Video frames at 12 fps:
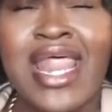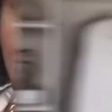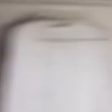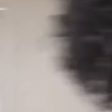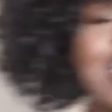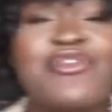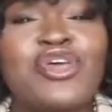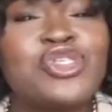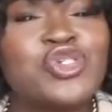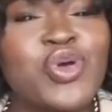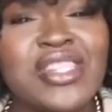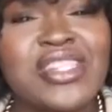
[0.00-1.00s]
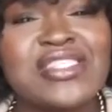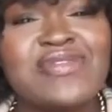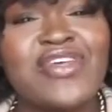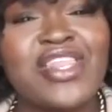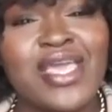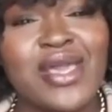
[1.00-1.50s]
And if you enjoyed this
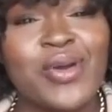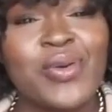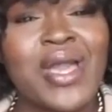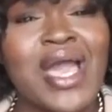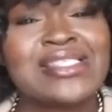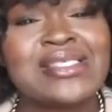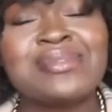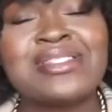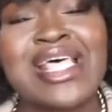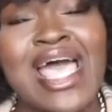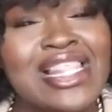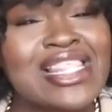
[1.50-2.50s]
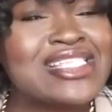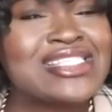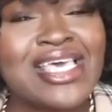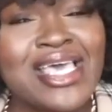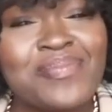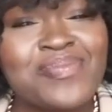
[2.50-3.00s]
video, got some styling
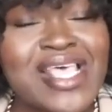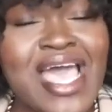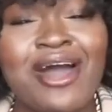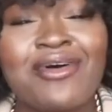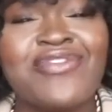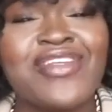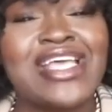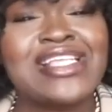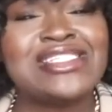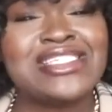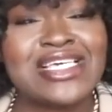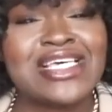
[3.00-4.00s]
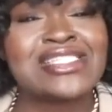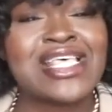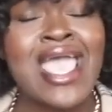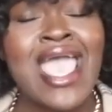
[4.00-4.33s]
tips, outfit ideas,